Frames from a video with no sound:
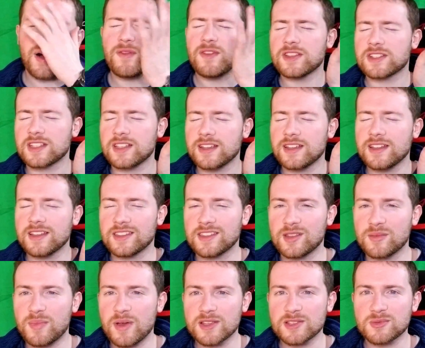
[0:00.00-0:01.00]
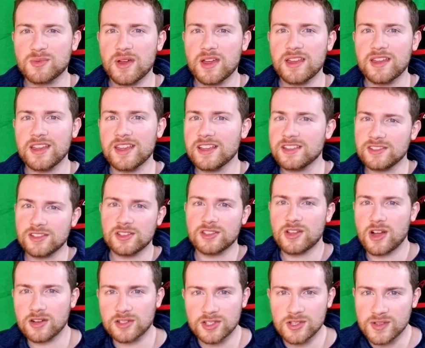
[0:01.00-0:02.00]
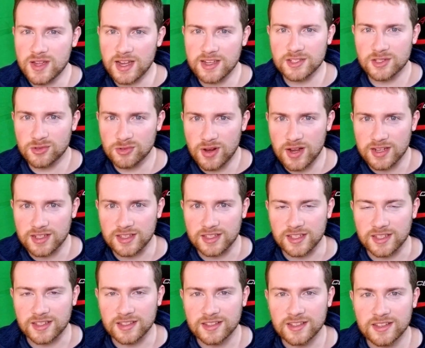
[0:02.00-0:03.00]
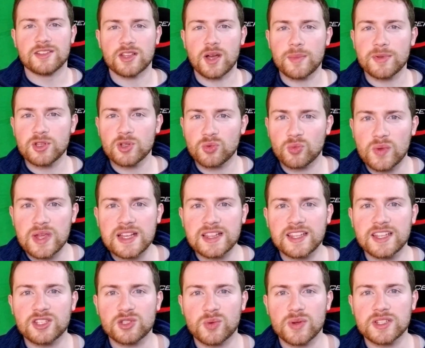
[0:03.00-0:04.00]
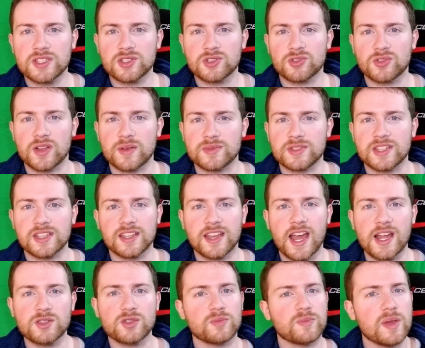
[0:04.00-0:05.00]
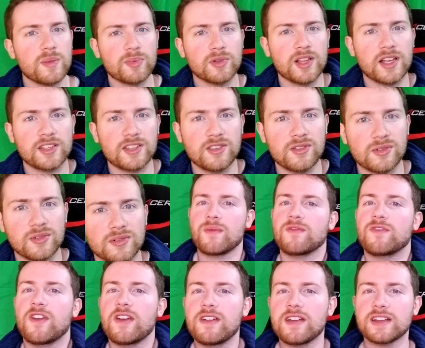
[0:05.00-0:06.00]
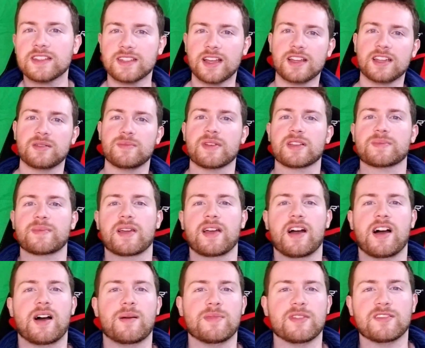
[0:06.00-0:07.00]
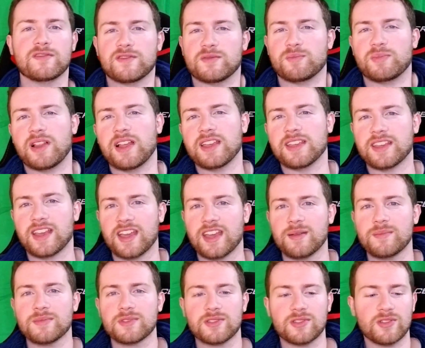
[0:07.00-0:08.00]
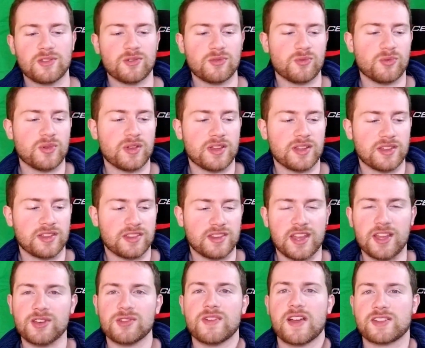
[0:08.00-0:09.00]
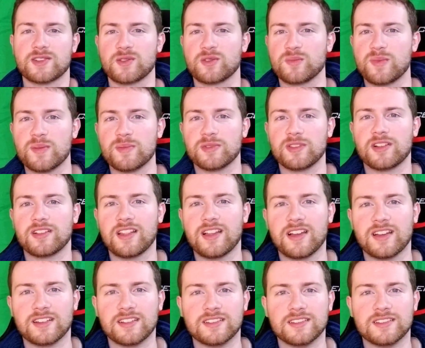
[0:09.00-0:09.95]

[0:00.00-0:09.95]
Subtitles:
obviously, the best way is to talk to you guys directly. So I'll be doing weekly Twitch streams to engage with people like you. I'm very excited to mix my hobby of playing games with interacting with people online,